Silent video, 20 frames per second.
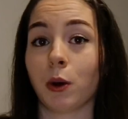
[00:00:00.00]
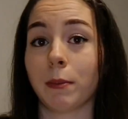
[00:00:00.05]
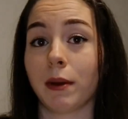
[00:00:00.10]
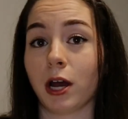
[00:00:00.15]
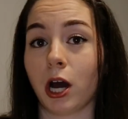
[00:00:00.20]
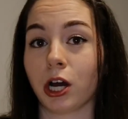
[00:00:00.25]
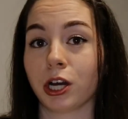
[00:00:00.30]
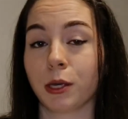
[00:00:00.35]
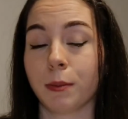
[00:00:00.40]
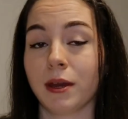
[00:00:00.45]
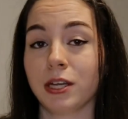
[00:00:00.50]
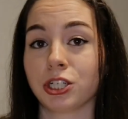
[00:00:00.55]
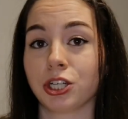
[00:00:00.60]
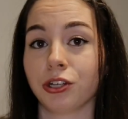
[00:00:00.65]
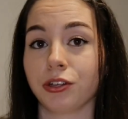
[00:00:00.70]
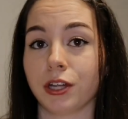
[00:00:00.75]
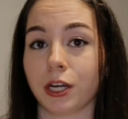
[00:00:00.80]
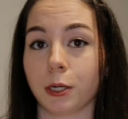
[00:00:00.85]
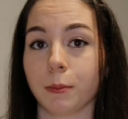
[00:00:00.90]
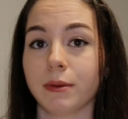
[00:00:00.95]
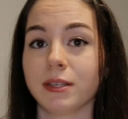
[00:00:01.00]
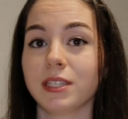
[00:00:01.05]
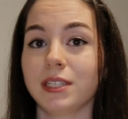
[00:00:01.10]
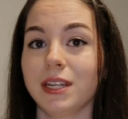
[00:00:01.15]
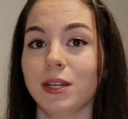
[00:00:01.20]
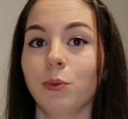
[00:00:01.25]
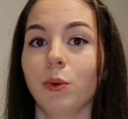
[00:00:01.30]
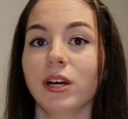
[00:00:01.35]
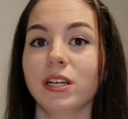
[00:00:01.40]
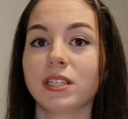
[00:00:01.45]
what my occupational therapist
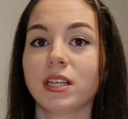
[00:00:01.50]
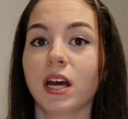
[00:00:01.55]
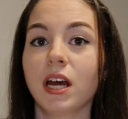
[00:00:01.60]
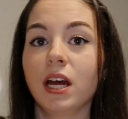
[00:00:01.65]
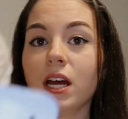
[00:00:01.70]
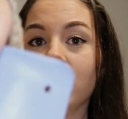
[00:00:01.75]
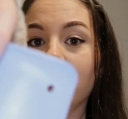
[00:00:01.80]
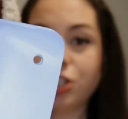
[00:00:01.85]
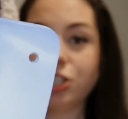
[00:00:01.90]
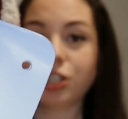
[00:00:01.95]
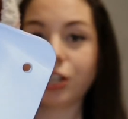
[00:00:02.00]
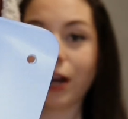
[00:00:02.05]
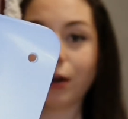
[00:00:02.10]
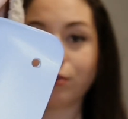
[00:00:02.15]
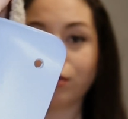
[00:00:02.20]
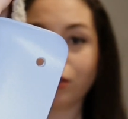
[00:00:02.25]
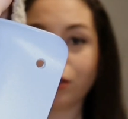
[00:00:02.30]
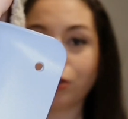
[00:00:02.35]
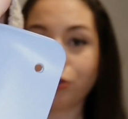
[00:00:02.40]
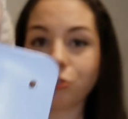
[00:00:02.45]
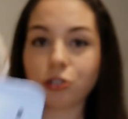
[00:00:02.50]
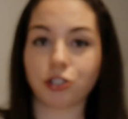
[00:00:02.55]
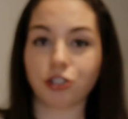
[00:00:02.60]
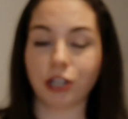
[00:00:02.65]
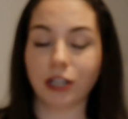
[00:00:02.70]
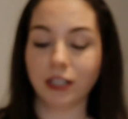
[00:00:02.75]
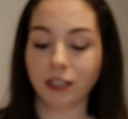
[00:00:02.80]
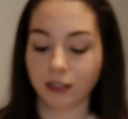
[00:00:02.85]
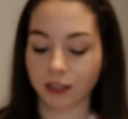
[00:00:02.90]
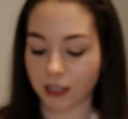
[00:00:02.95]
did was she took out the little
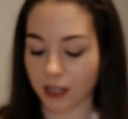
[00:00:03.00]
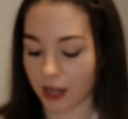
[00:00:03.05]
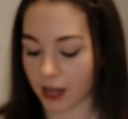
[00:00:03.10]
strings,